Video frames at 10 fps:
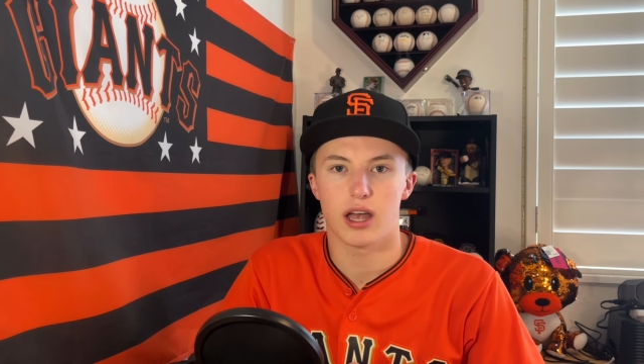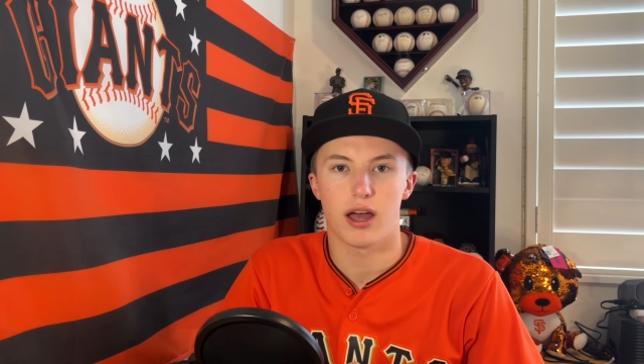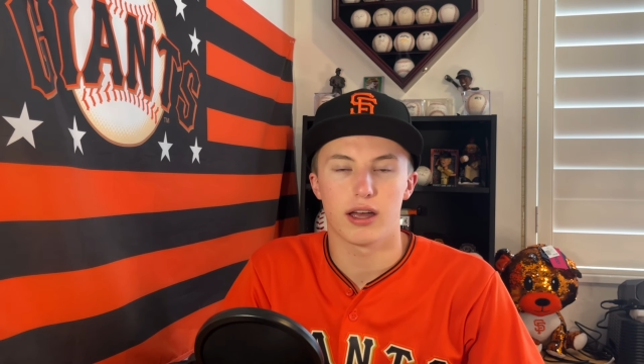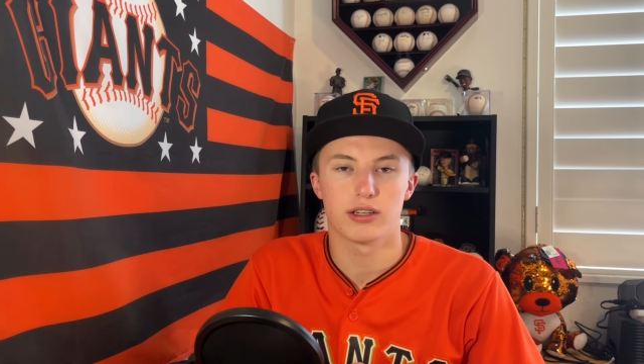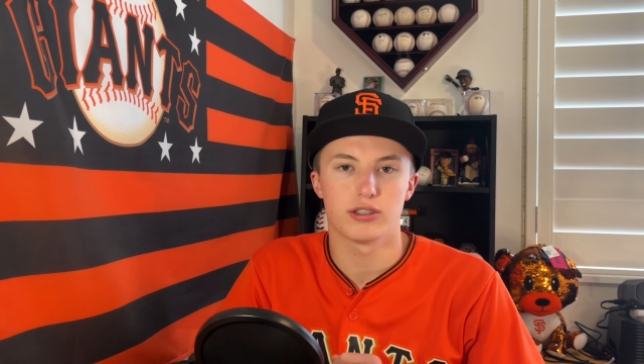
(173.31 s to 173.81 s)

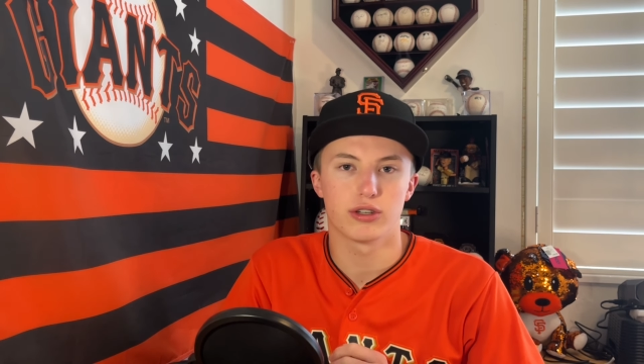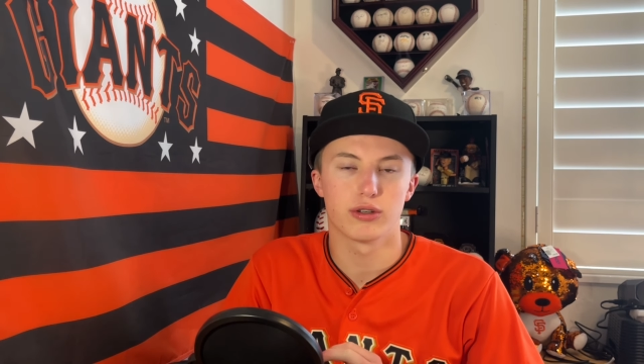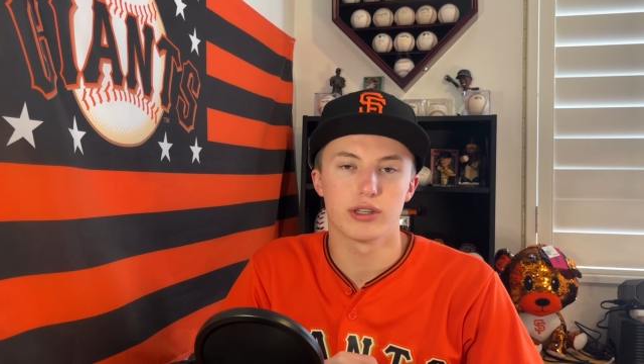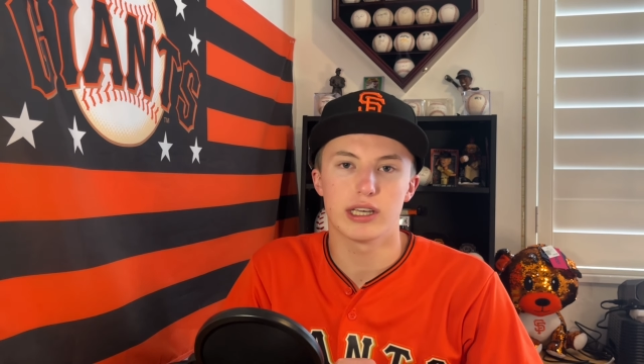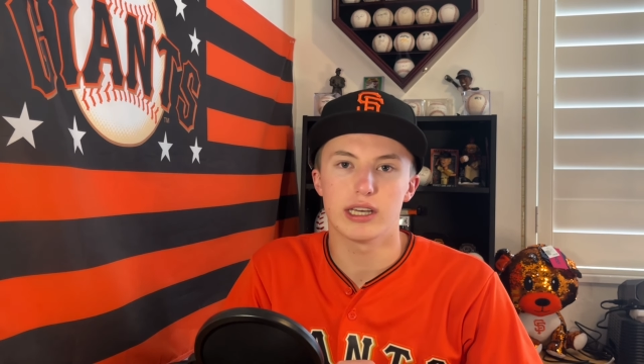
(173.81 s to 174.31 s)

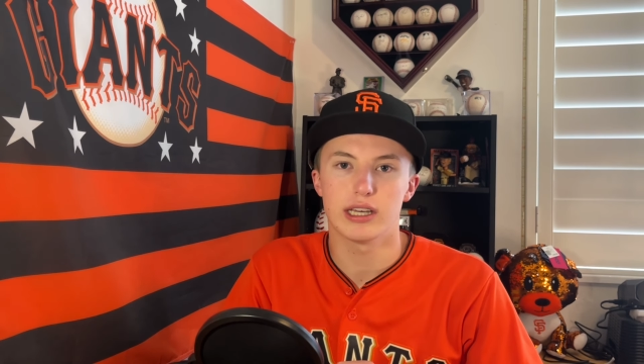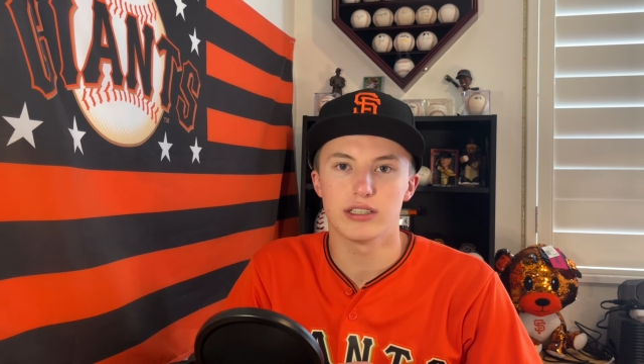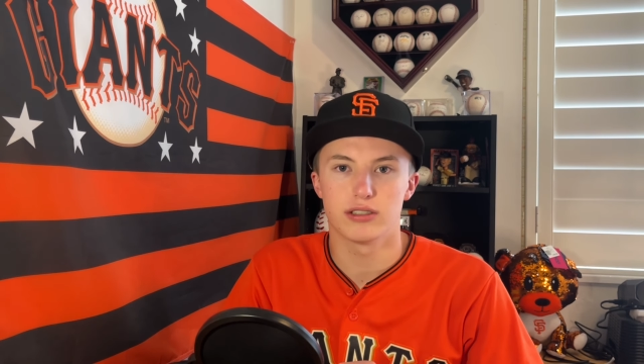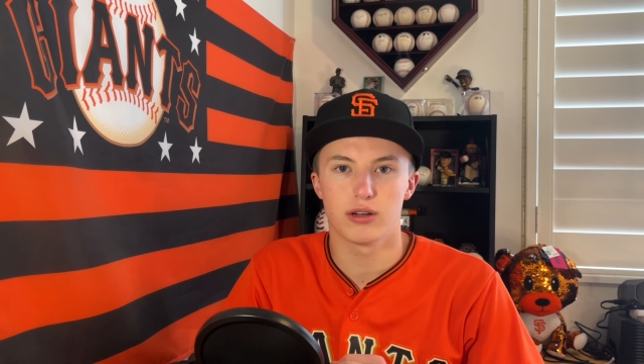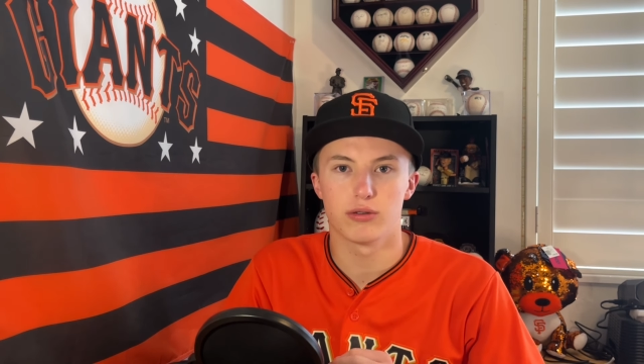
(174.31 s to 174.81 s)
Jung-Hoo Lee,
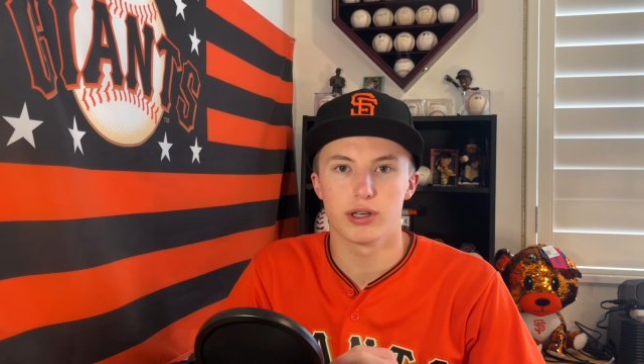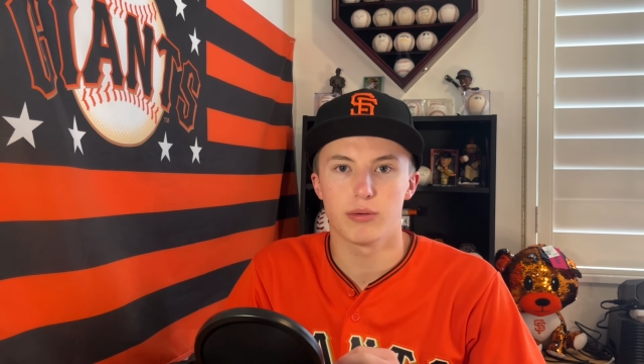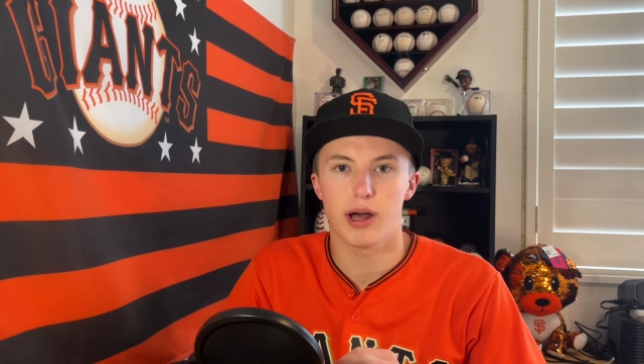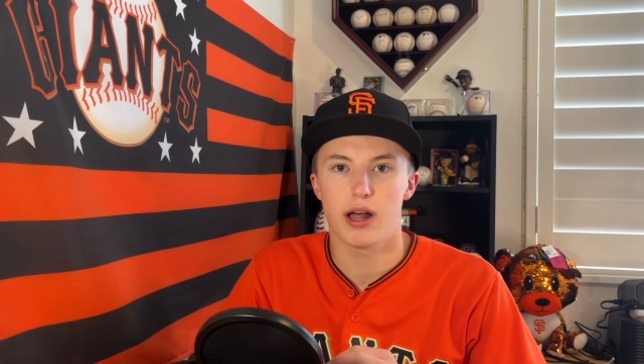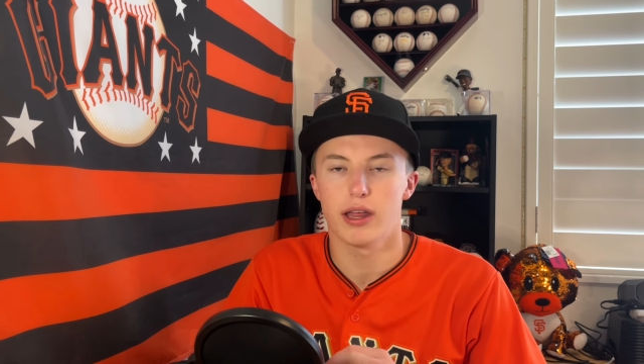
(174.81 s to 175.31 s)
he's done really
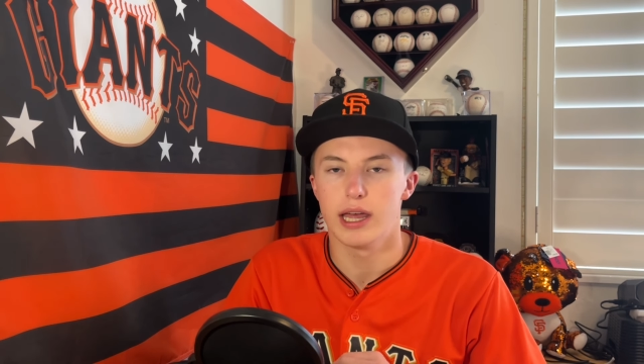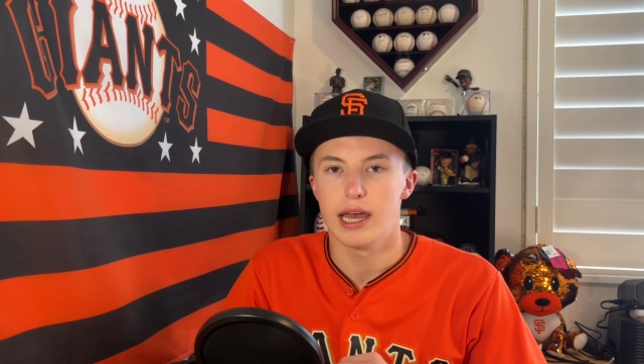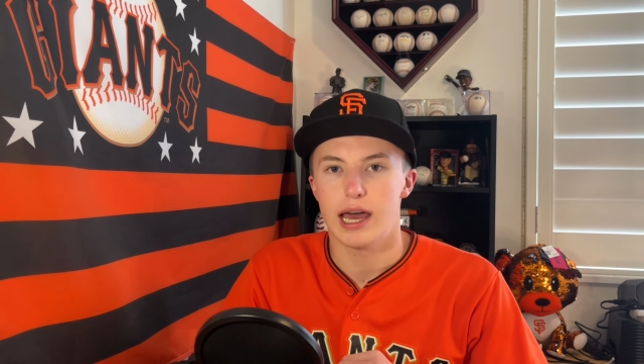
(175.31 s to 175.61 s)
well.